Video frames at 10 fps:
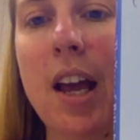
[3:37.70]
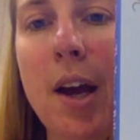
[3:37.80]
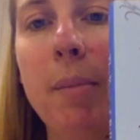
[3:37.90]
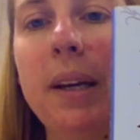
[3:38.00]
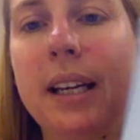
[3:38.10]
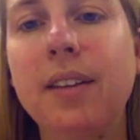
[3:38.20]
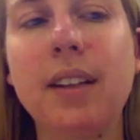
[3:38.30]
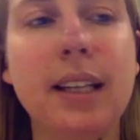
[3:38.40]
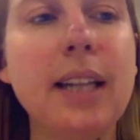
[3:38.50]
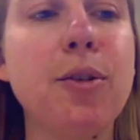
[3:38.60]
Because
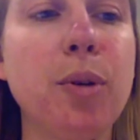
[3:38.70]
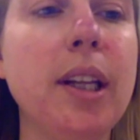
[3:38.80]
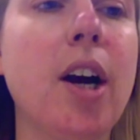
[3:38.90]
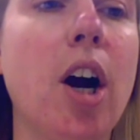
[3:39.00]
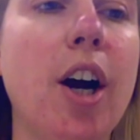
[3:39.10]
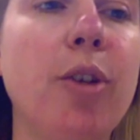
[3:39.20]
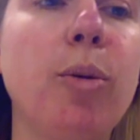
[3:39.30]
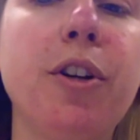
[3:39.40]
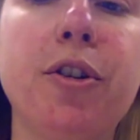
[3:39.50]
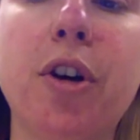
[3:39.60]
it gets really hard
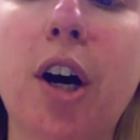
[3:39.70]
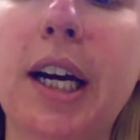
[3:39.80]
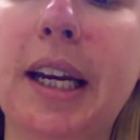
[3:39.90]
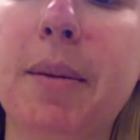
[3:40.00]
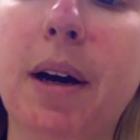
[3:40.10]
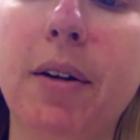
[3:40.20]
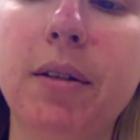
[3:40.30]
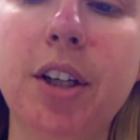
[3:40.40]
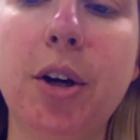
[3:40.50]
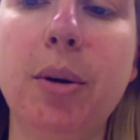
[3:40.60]
when you're talking
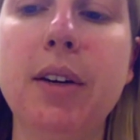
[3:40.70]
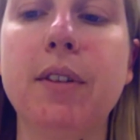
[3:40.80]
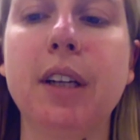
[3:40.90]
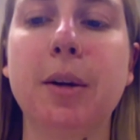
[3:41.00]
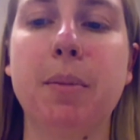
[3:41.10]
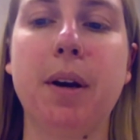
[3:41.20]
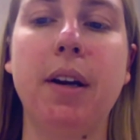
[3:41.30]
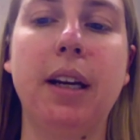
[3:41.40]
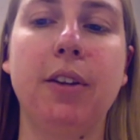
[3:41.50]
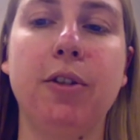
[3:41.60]
about, even
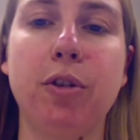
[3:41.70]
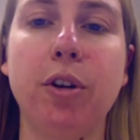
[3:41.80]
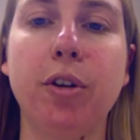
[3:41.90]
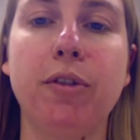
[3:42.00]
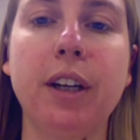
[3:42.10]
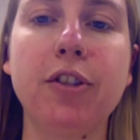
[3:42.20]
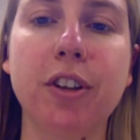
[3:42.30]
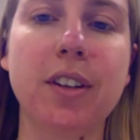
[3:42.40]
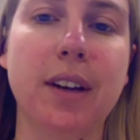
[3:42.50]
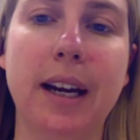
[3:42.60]
comparing a historical
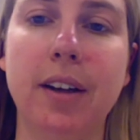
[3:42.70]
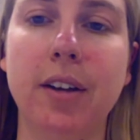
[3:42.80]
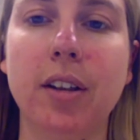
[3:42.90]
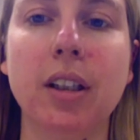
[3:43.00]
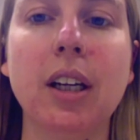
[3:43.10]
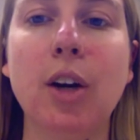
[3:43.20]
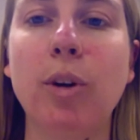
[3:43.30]
fiction title,